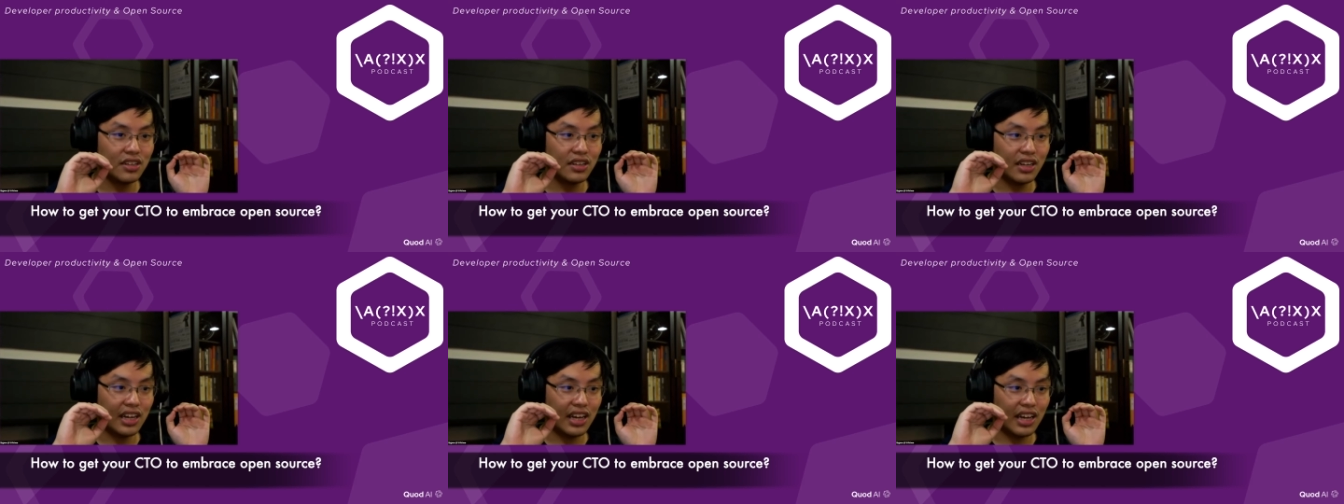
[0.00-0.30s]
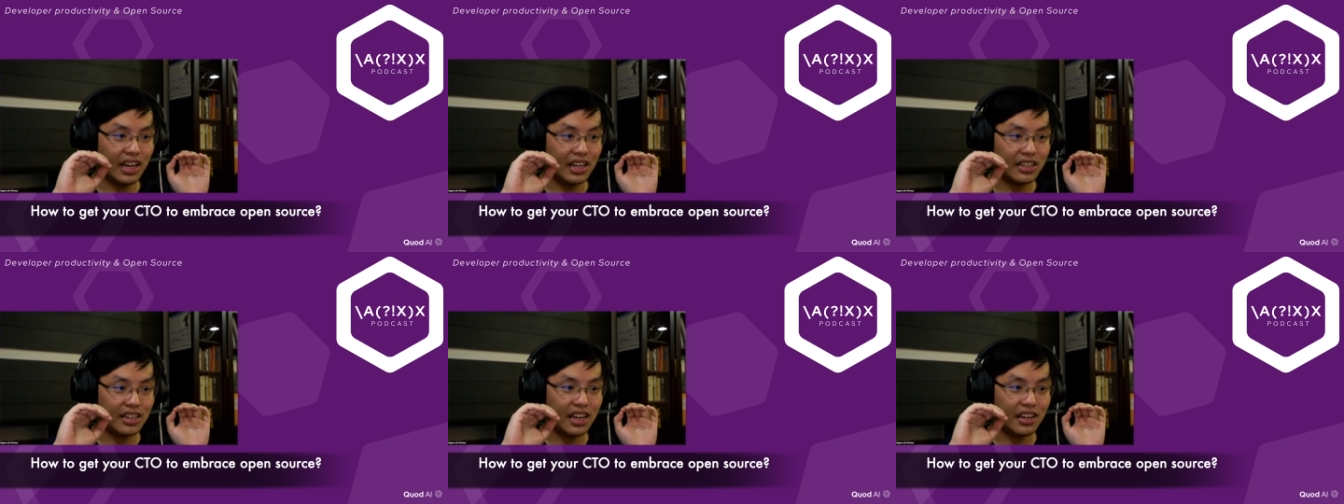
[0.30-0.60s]

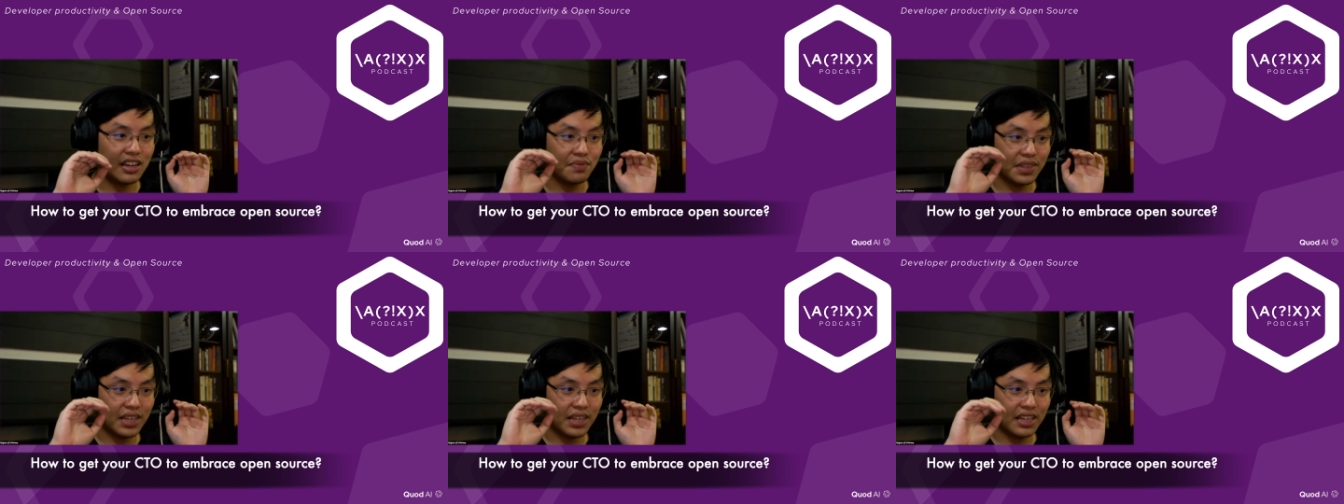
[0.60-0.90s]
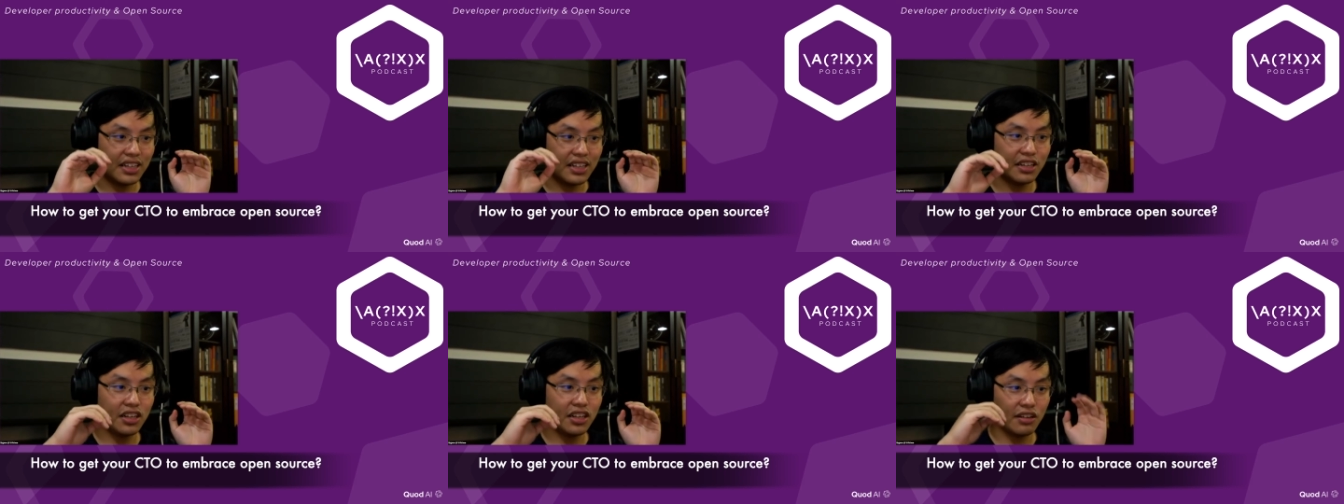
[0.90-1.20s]
and then
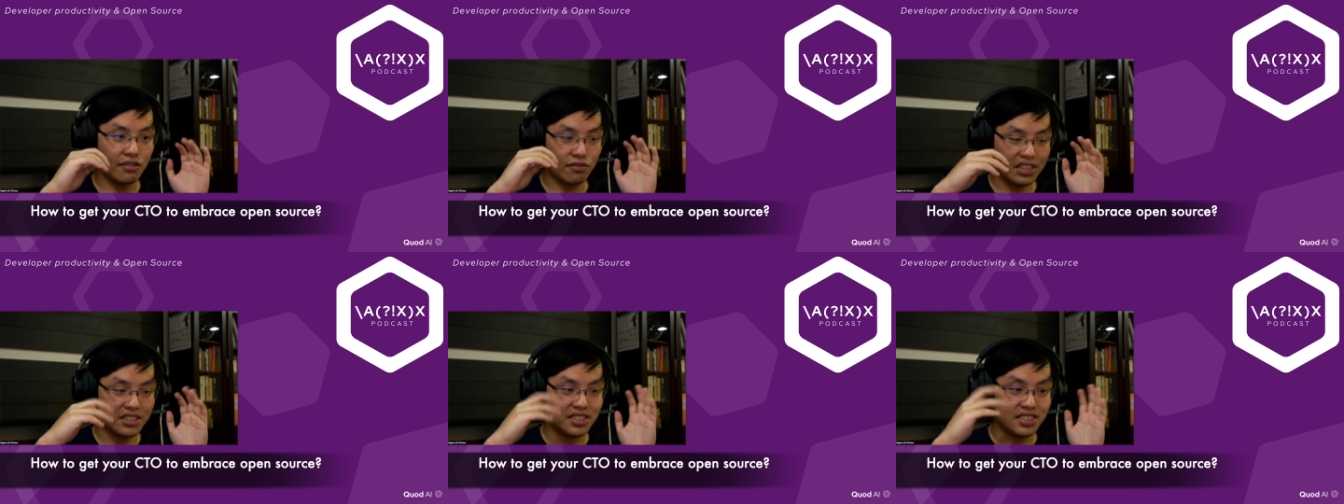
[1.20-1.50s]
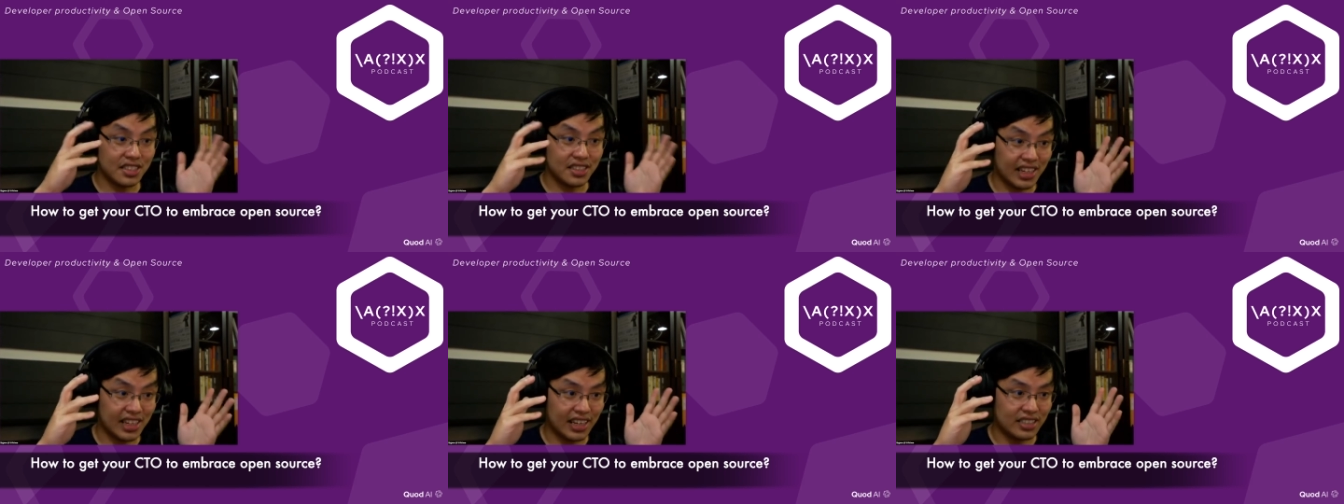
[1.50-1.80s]
it runs the
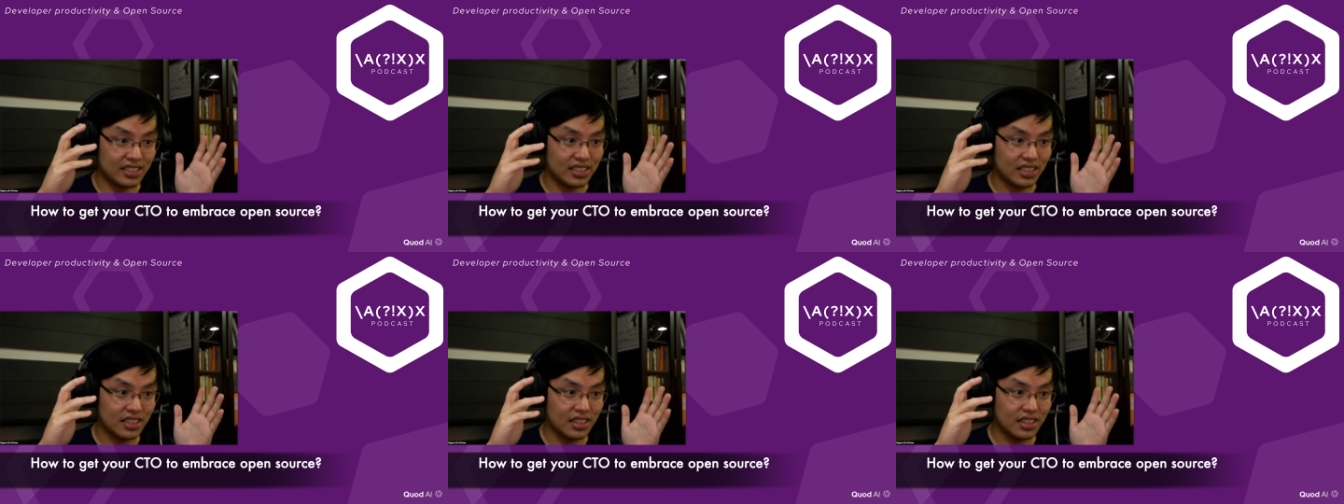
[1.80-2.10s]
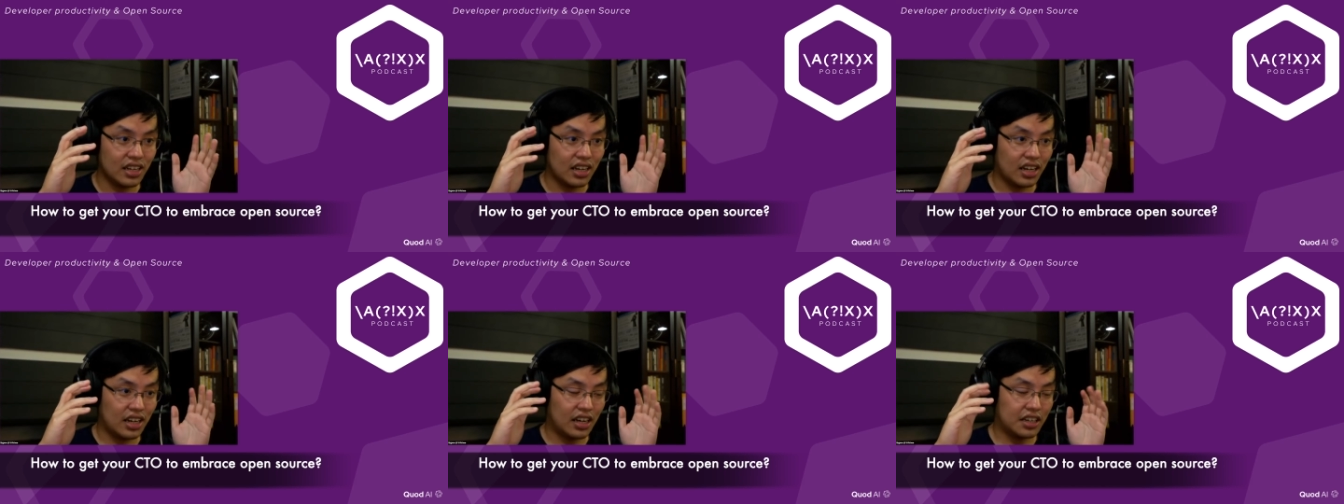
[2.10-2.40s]
test.
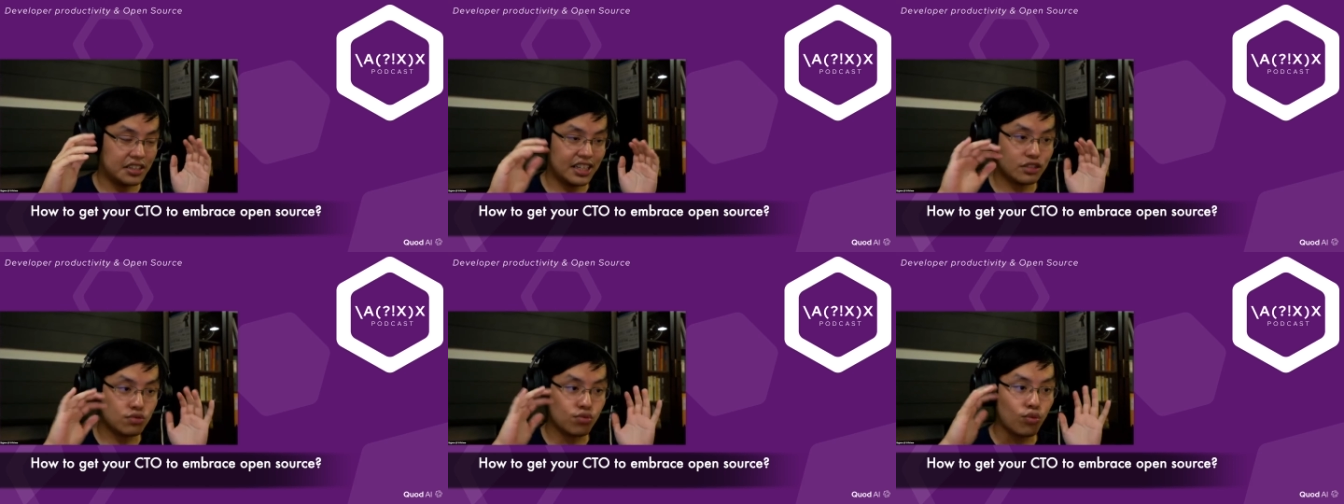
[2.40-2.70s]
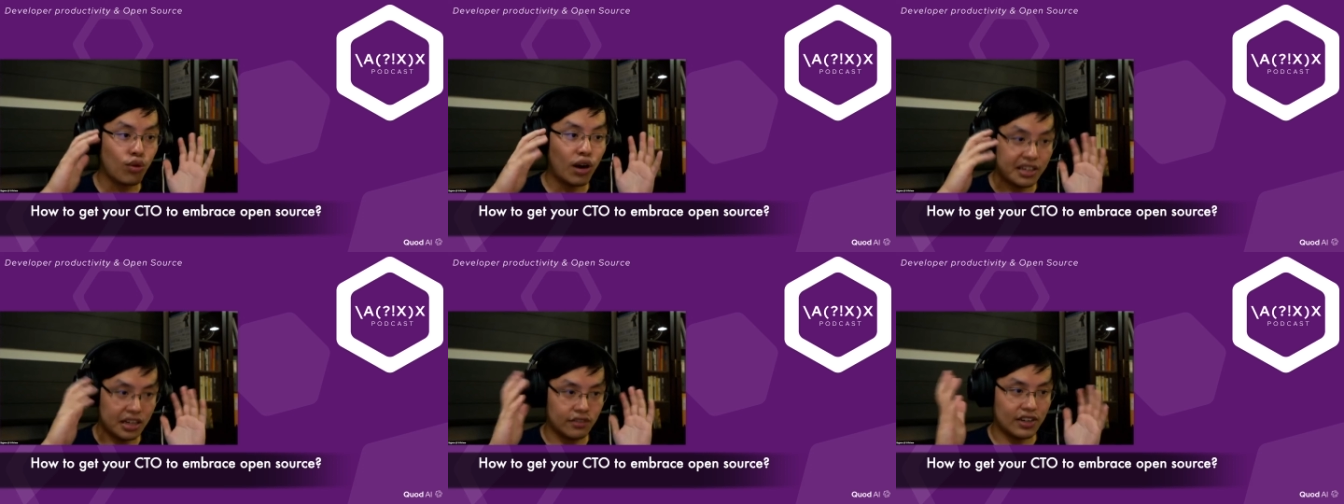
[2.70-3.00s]
That's
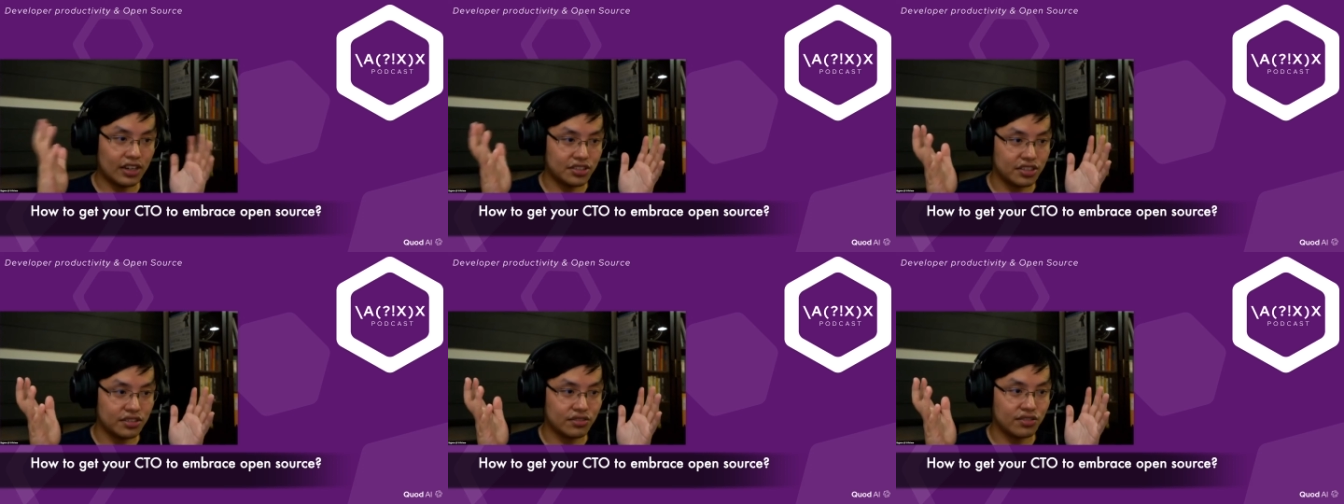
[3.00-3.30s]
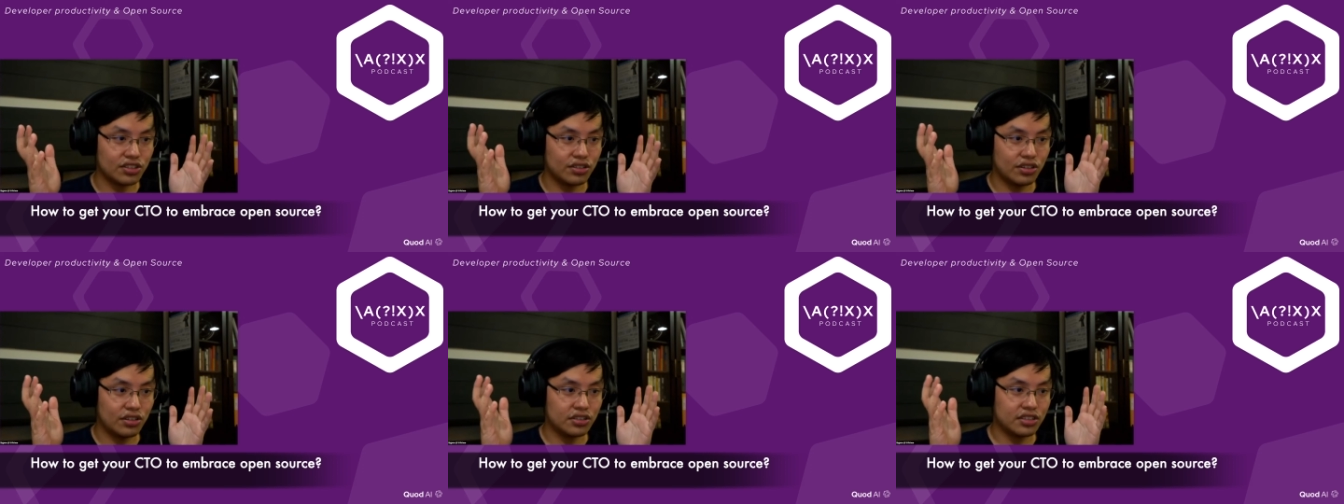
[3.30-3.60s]
one of our secret
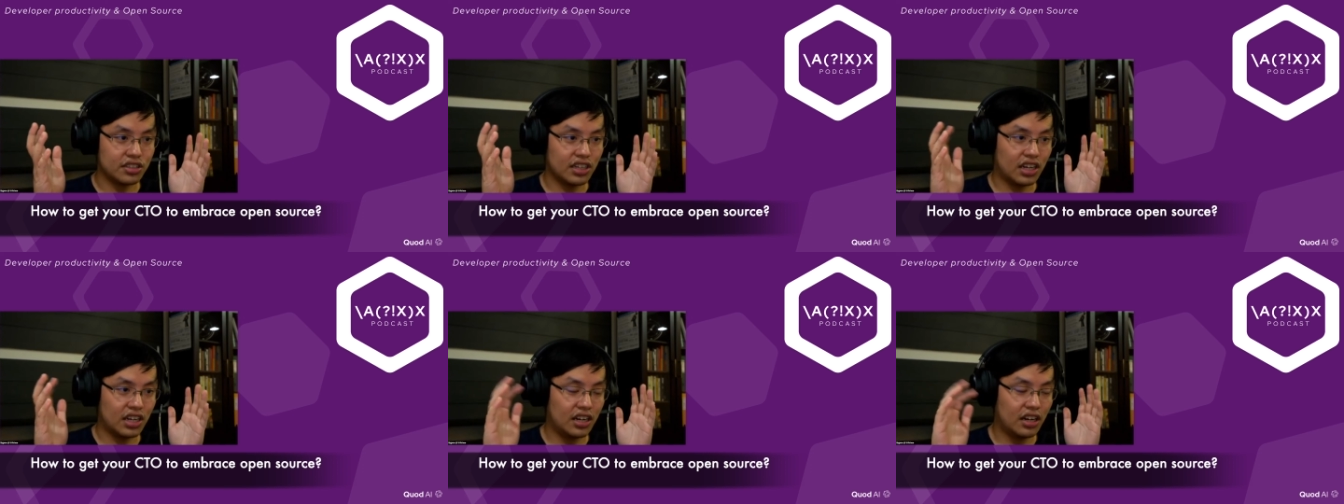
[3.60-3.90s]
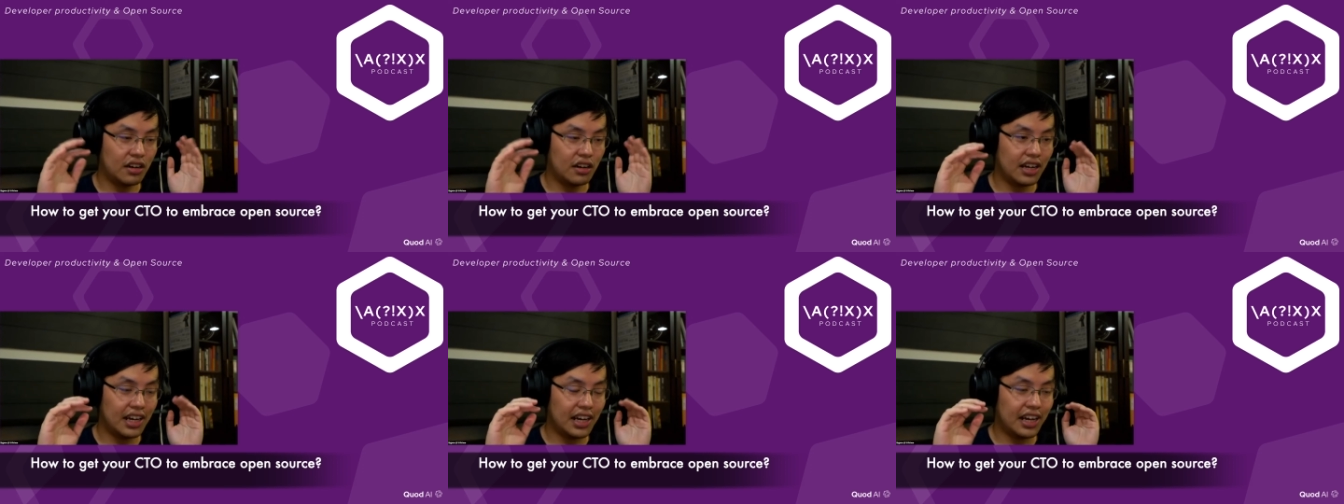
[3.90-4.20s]
sauce.
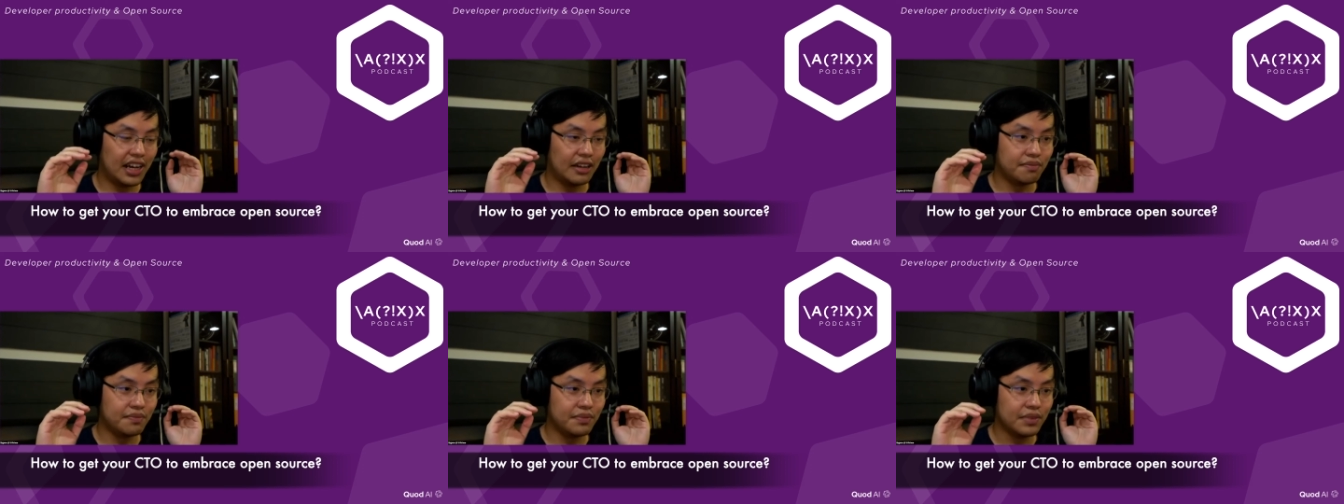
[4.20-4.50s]
And